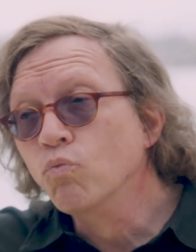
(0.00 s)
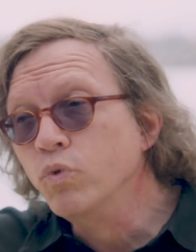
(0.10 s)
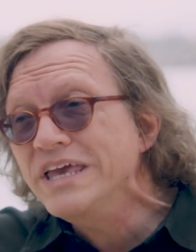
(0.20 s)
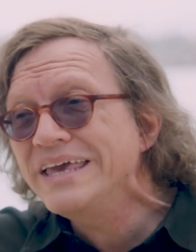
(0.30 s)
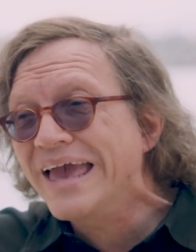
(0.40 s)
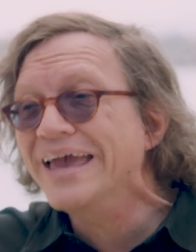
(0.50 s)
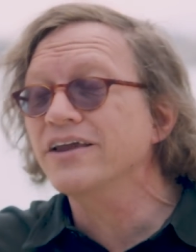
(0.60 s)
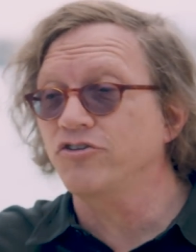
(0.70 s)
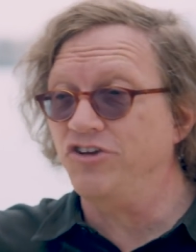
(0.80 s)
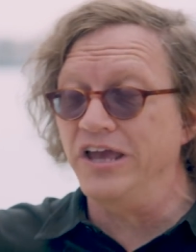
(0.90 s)
We
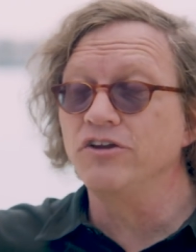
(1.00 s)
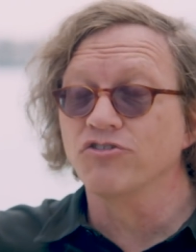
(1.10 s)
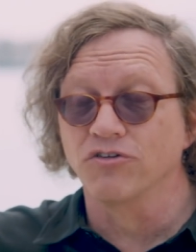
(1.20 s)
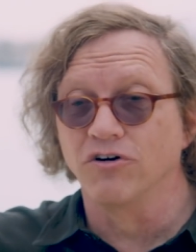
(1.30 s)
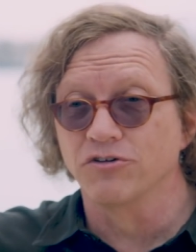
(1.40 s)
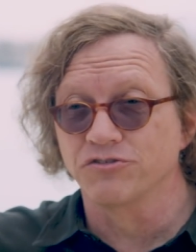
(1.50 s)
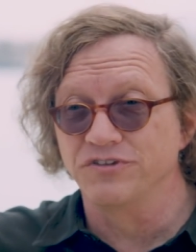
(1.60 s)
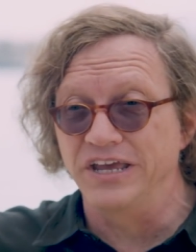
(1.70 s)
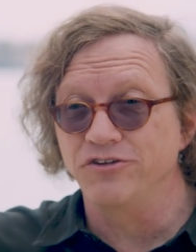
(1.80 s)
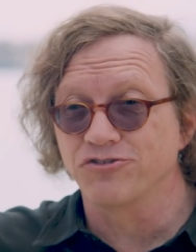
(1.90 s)
can't change the laws
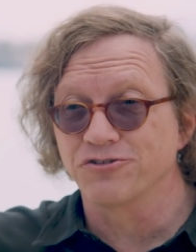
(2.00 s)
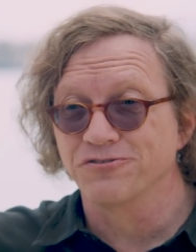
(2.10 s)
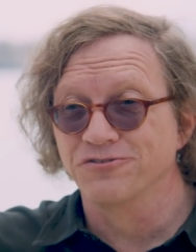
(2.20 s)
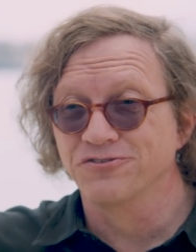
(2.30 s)
of nature.